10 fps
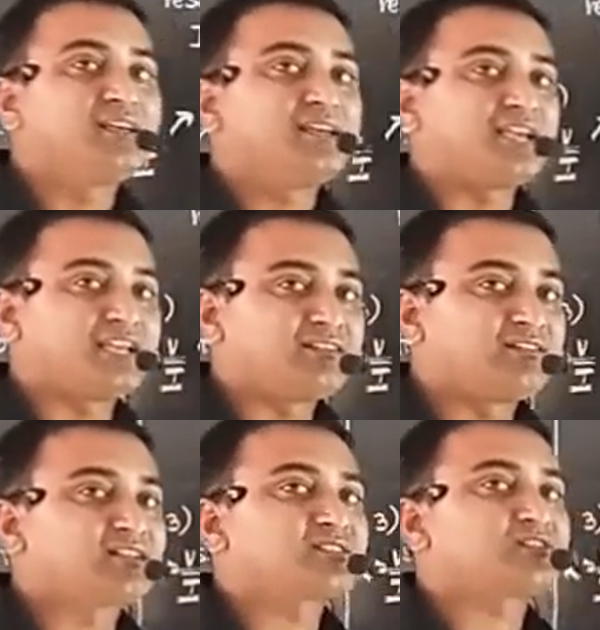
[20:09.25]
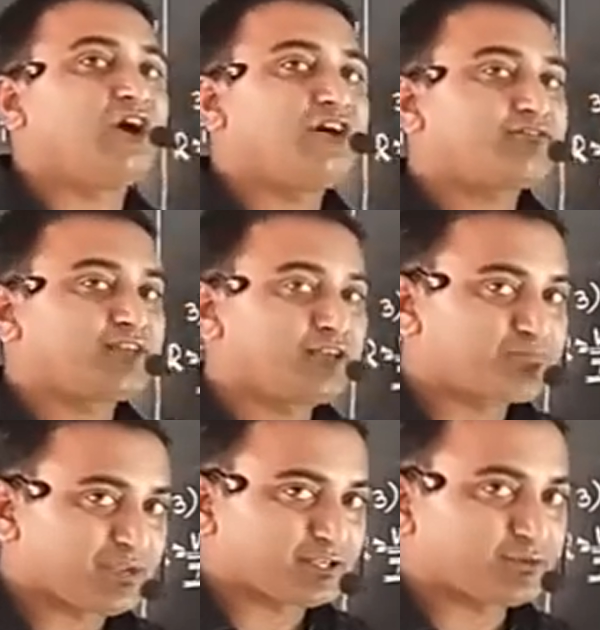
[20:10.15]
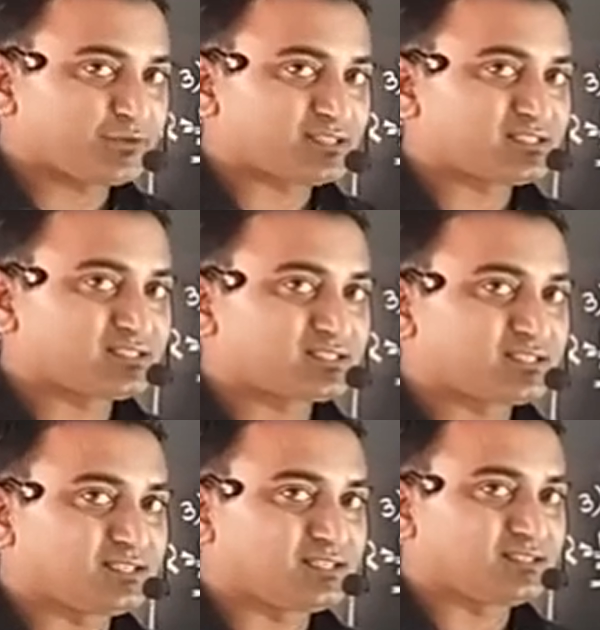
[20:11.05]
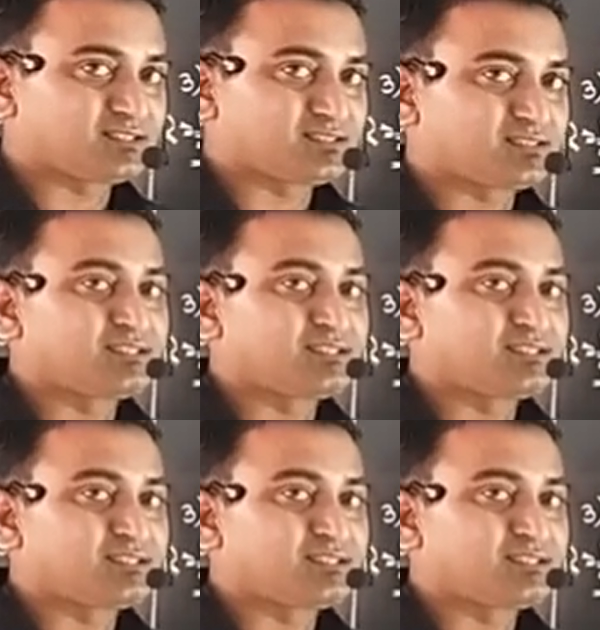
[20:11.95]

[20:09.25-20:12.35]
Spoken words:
inverse of effective resistance